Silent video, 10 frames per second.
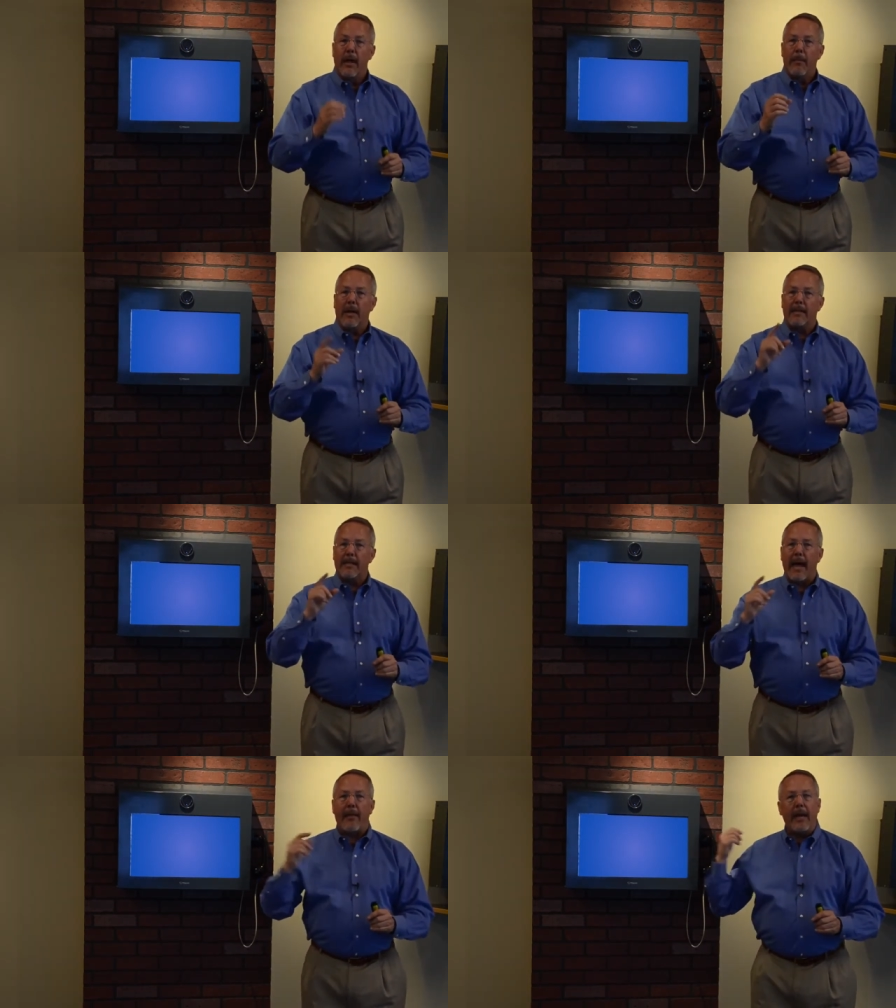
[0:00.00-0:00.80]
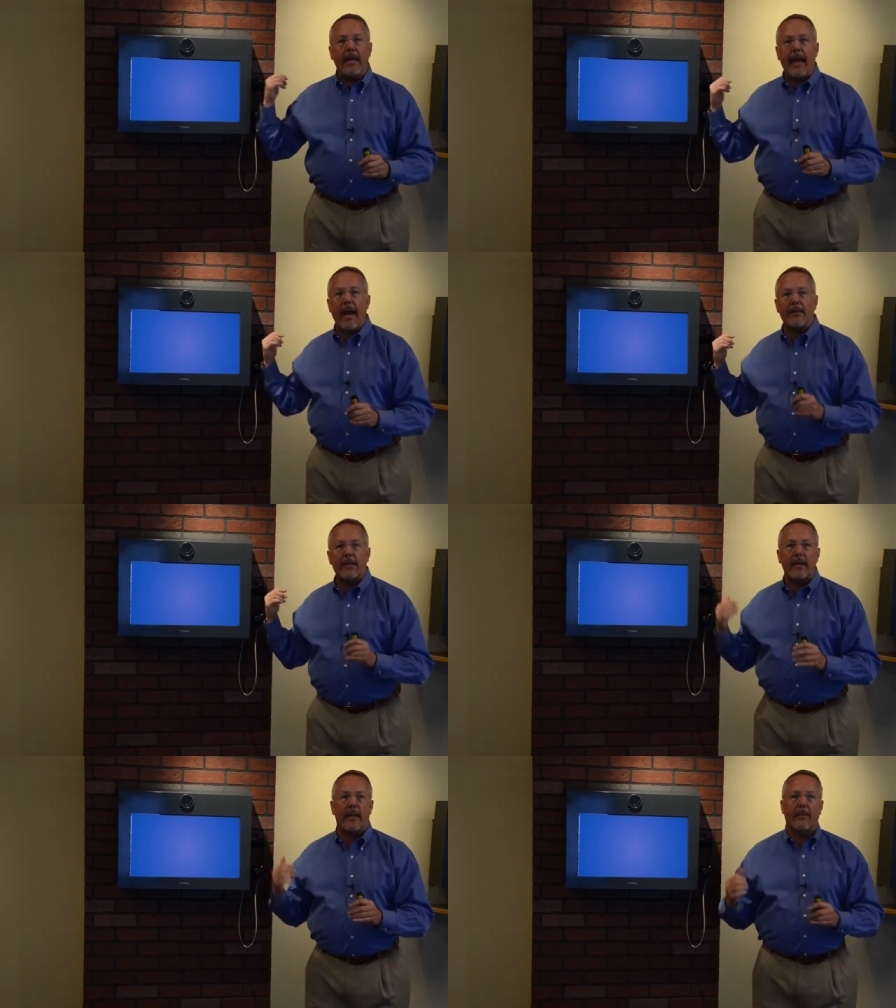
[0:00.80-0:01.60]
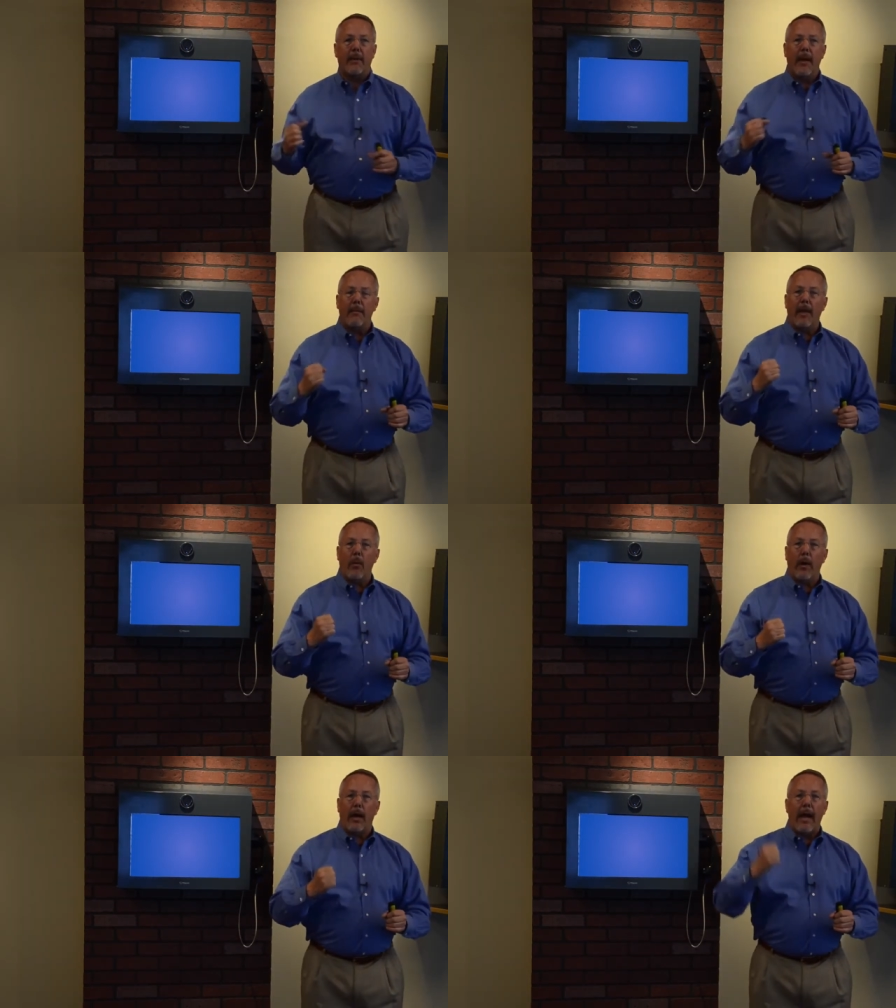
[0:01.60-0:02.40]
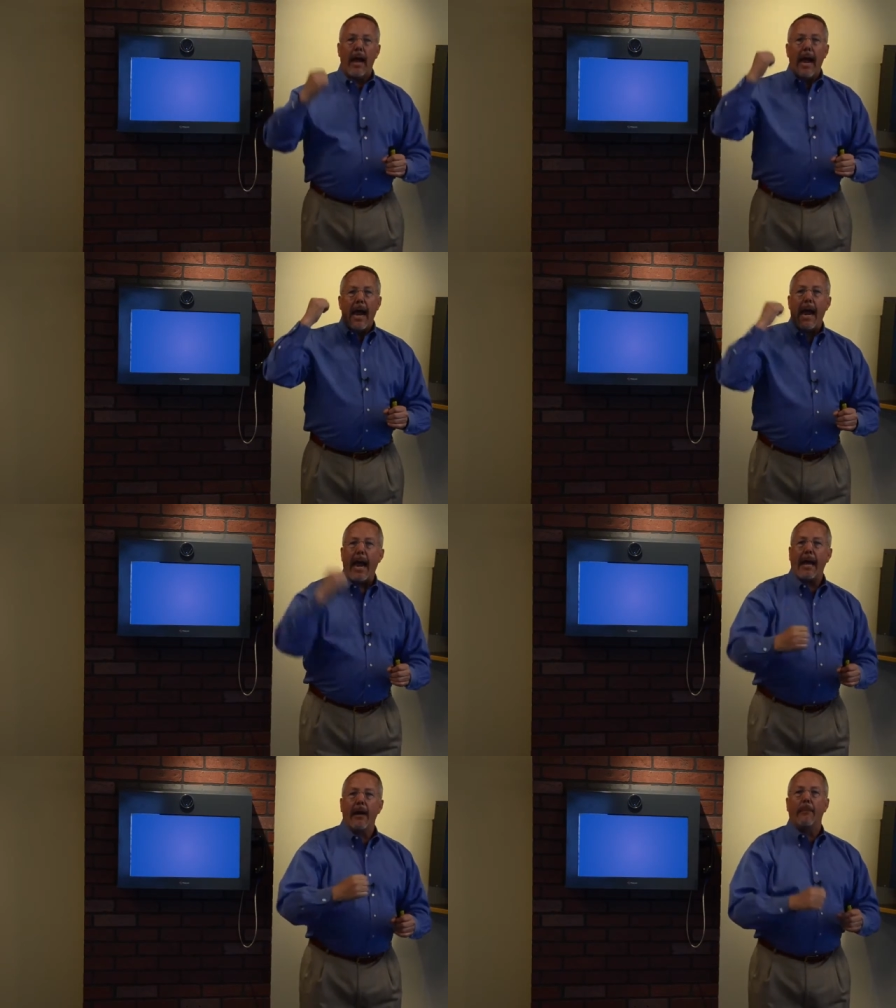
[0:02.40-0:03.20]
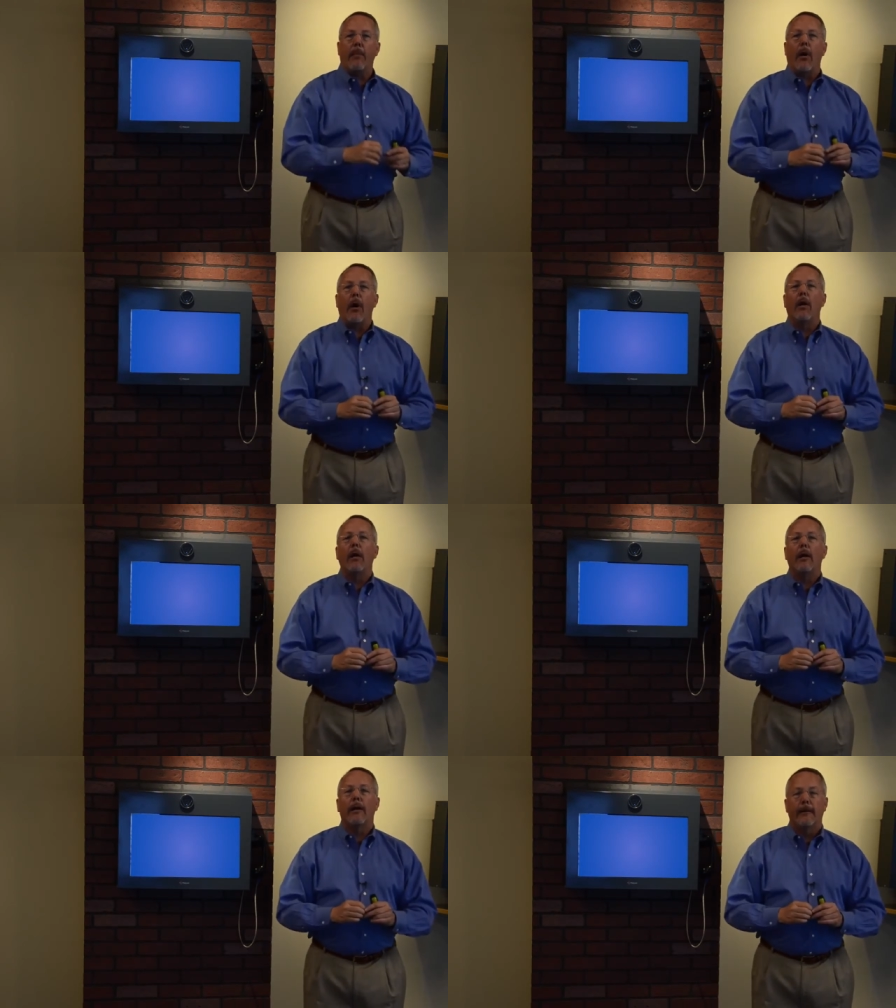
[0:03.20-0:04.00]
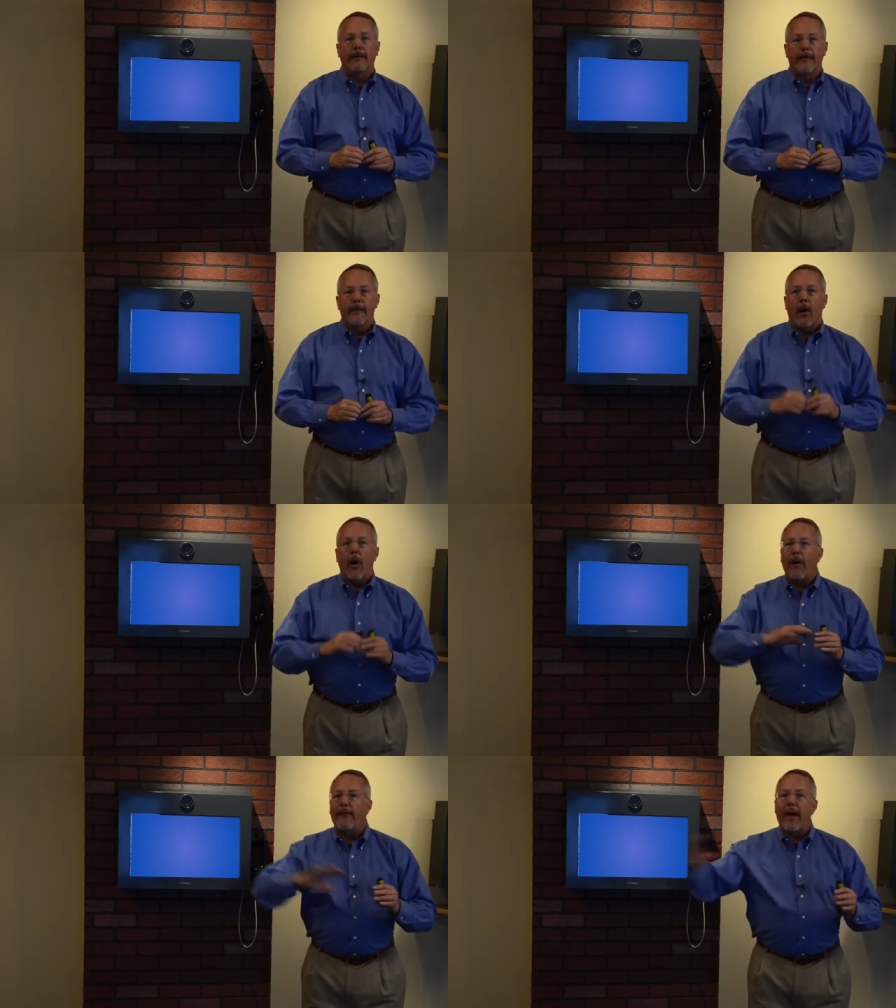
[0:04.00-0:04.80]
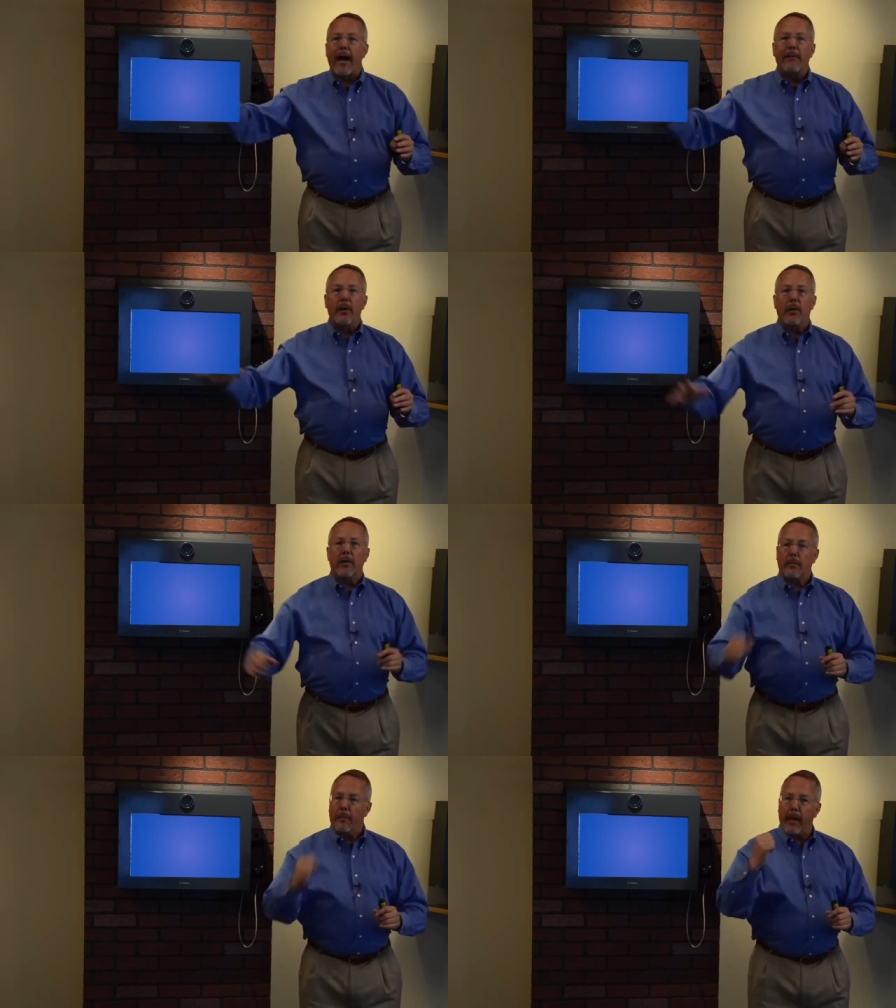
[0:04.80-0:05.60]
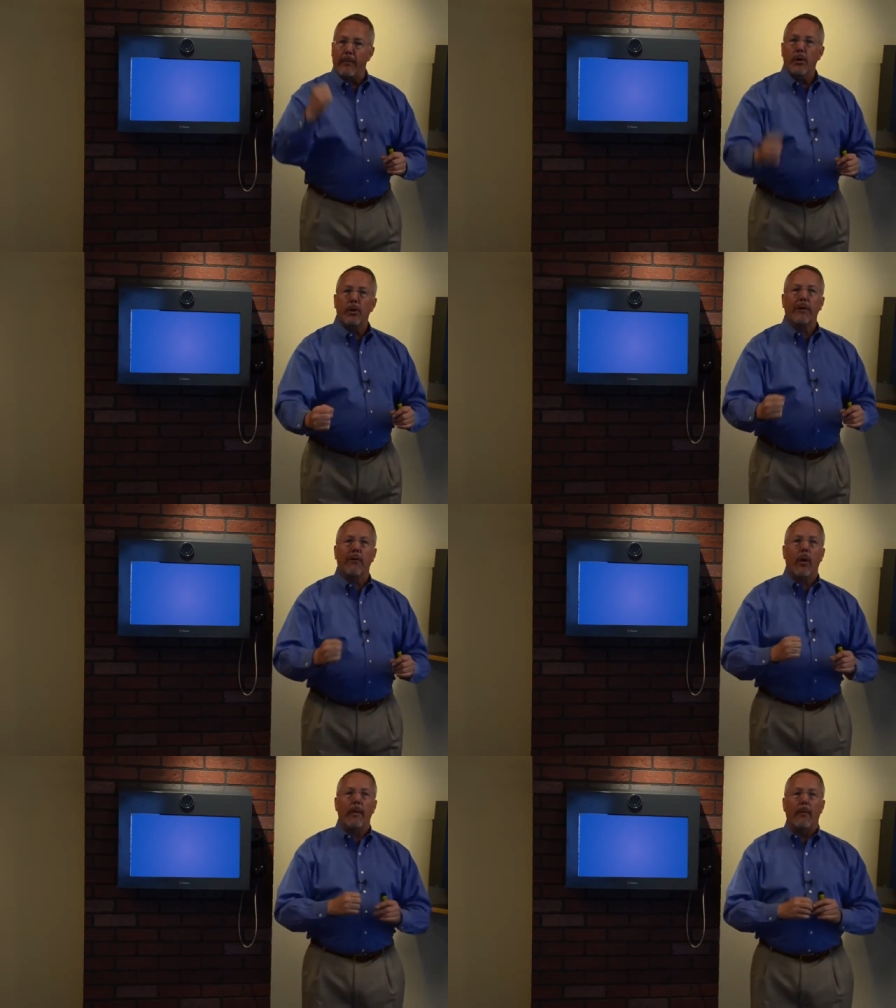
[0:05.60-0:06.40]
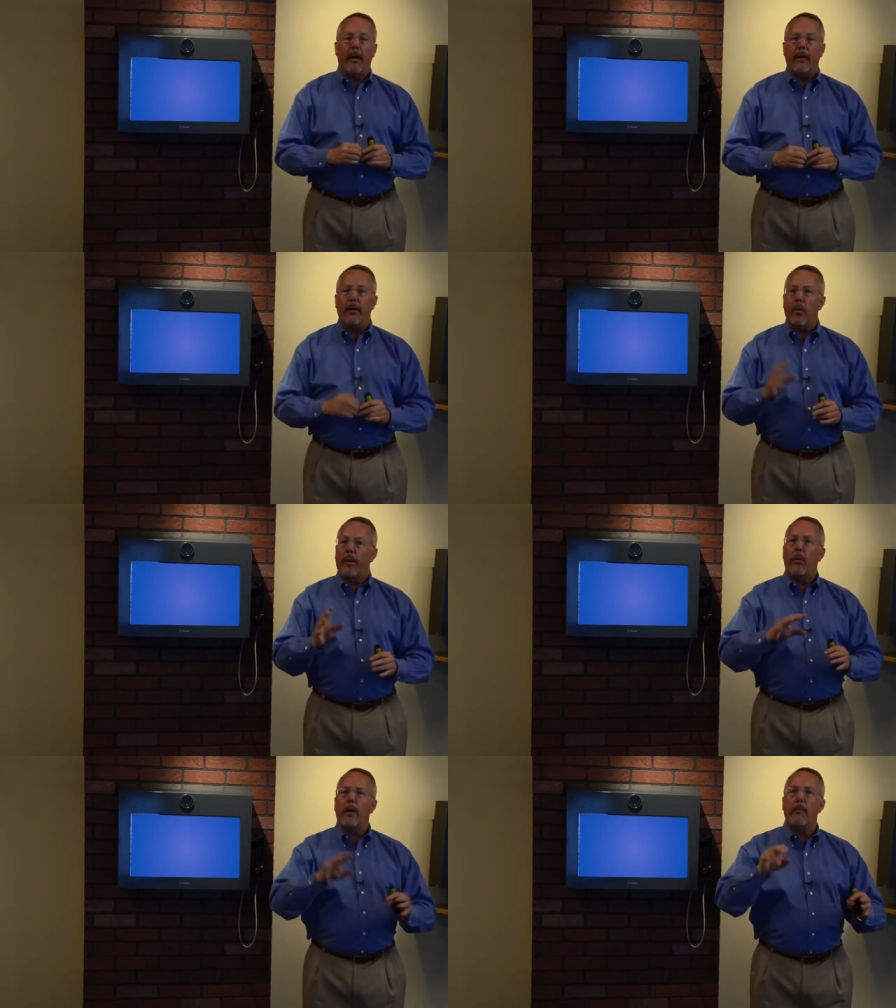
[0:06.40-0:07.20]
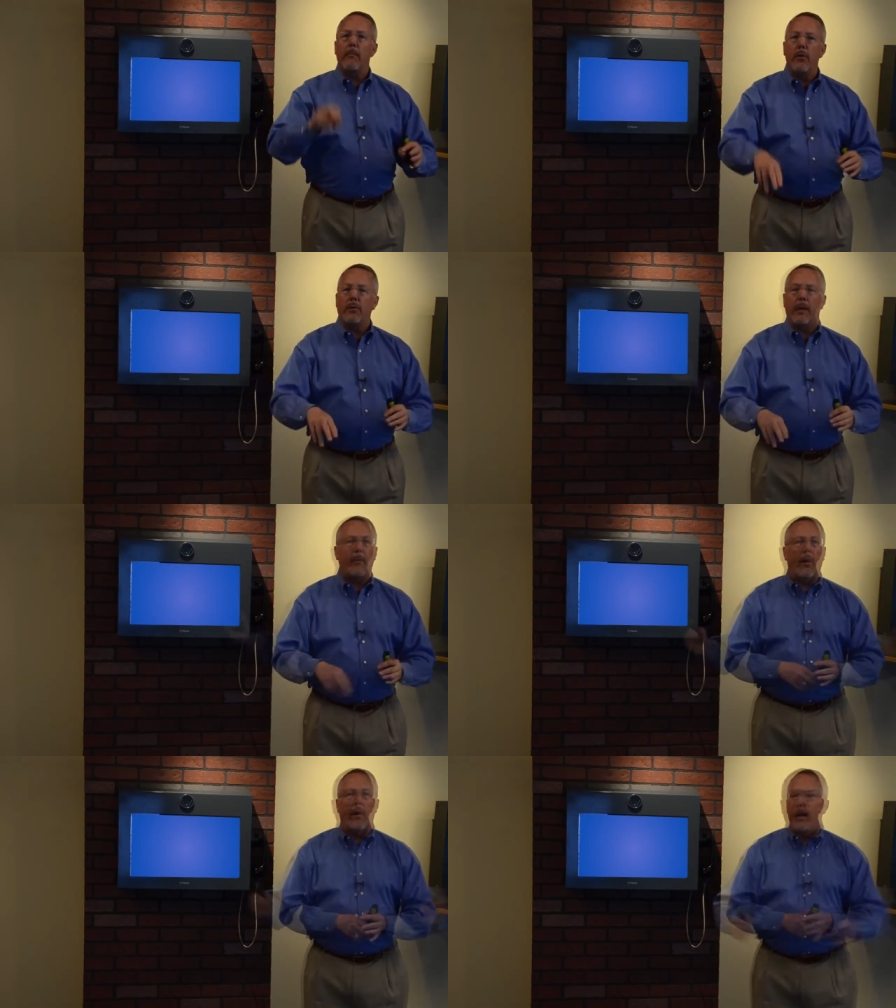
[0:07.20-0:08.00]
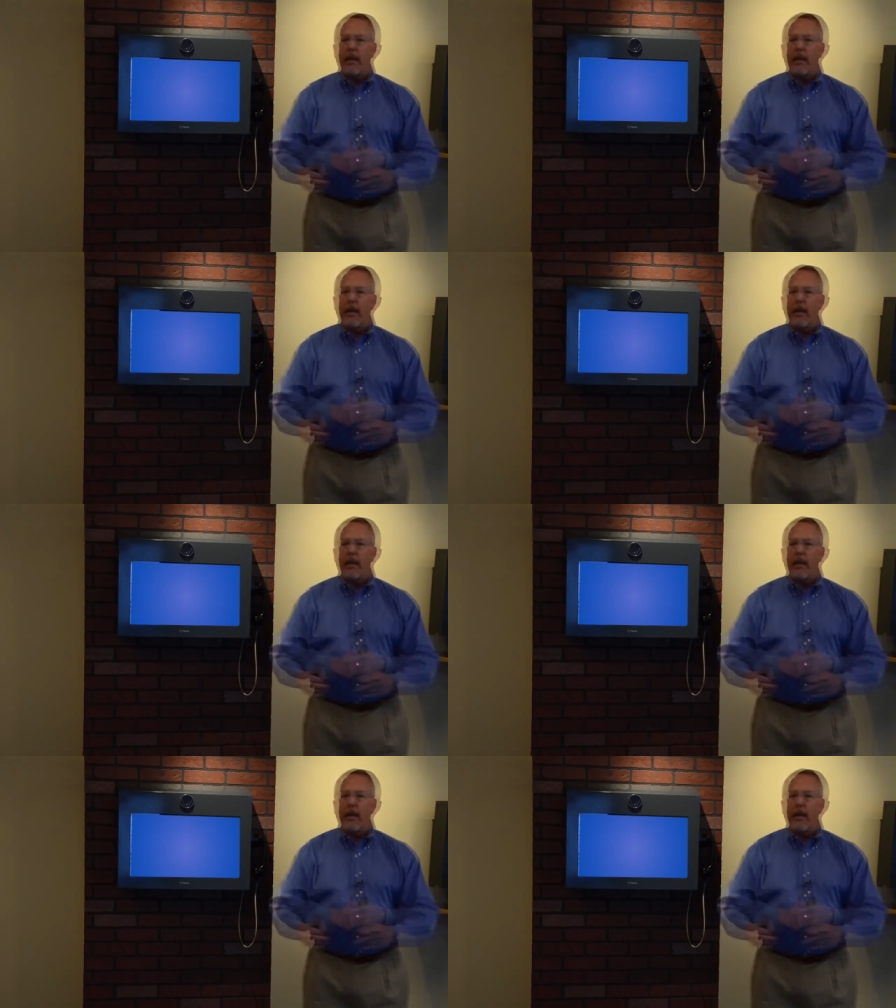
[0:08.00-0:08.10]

because now they can have it set up that maybe they want to hang up all 5 units by the push of one button, or they want to mute them all.